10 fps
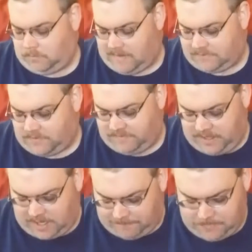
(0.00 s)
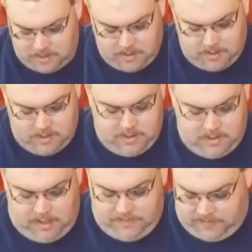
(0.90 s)
after the video.
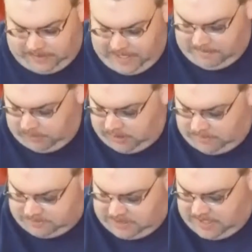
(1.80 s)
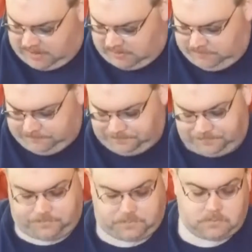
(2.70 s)
Then the camera comes down.
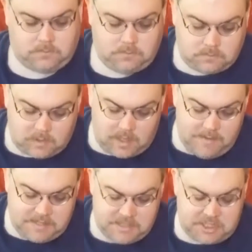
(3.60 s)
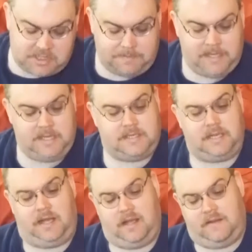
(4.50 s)
This is just a piece
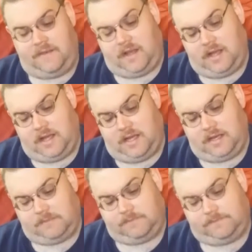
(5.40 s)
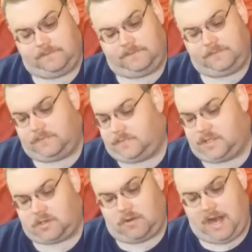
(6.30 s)
of
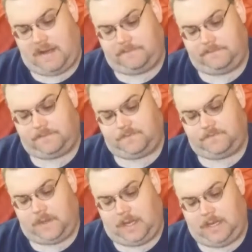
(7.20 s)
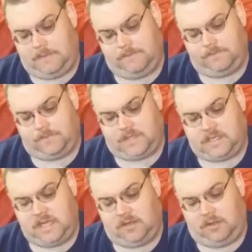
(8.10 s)
scrap
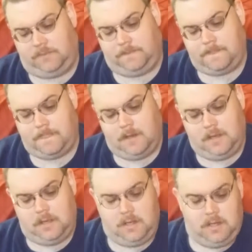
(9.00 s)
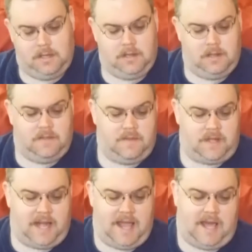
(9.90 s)
steel that
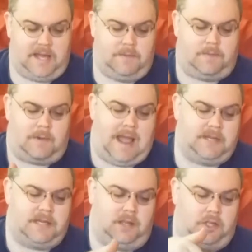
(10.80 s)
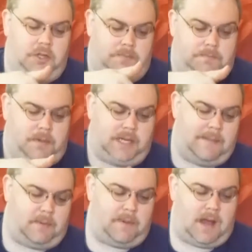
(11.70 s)
I had, wrapped it in a loop, put a
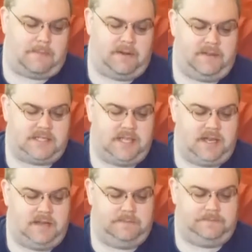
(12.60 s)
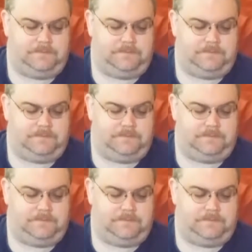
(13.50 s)
couple pop rivets in it,